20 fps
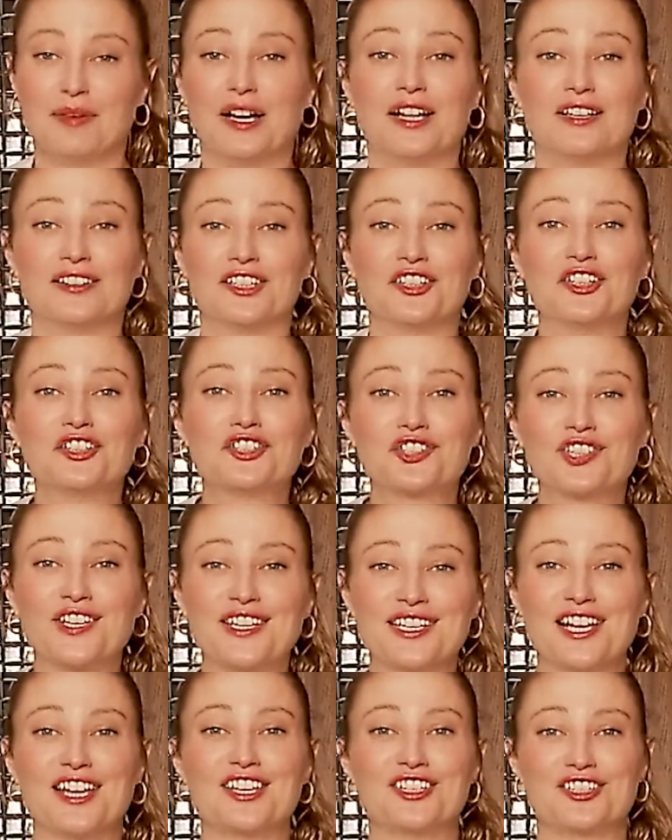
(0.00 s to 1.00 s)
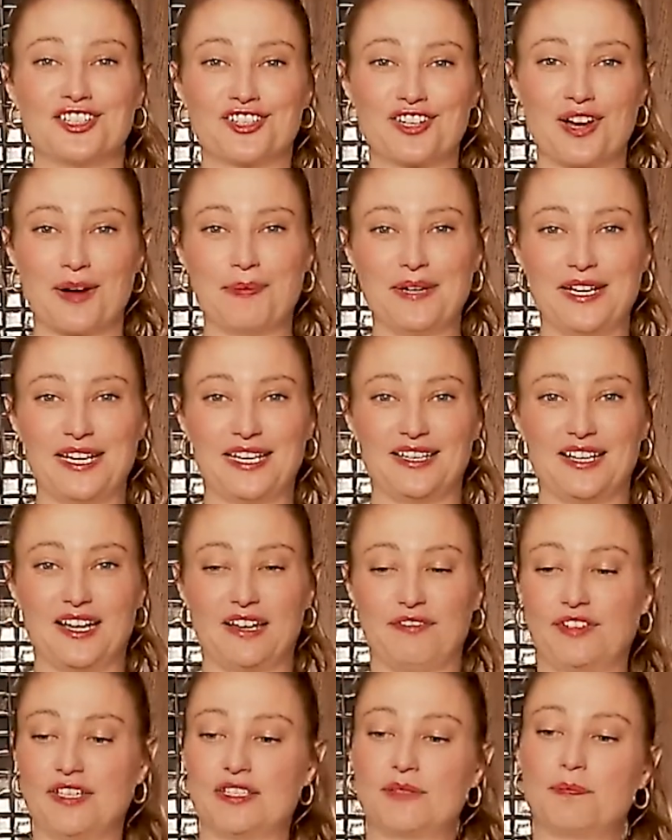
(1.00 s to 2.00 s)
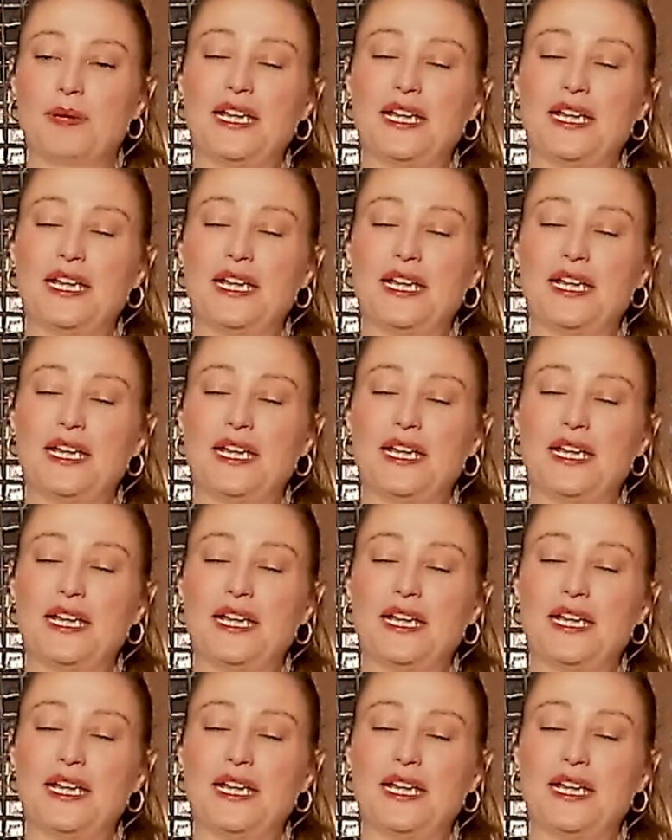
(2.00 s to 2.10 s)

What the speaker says: A little trick to sharpening a knife is